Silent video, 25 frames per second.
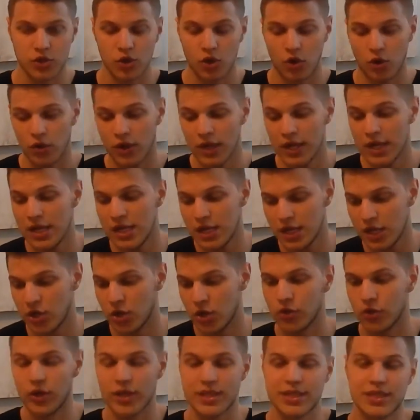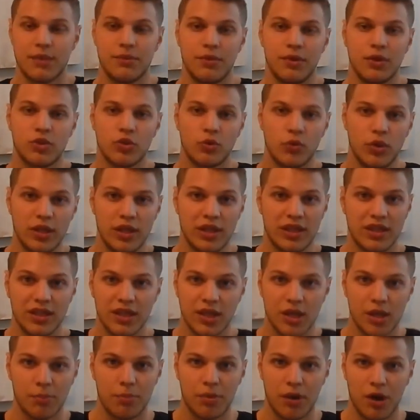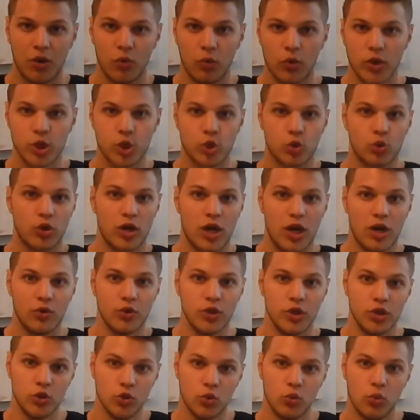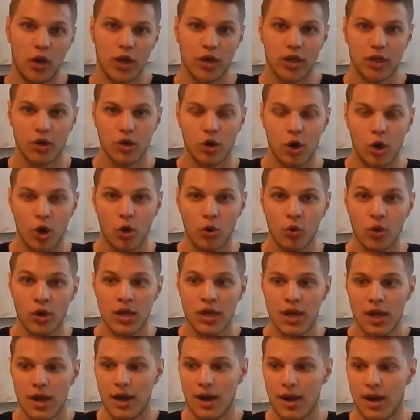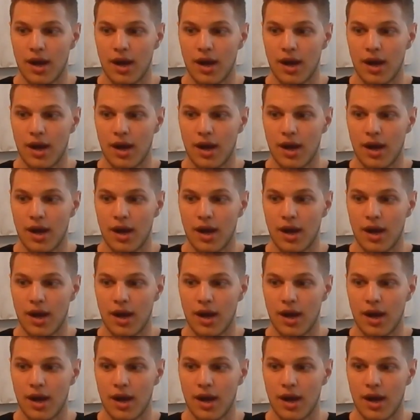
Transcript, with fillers: So, that's something to really think about, which route you want to go.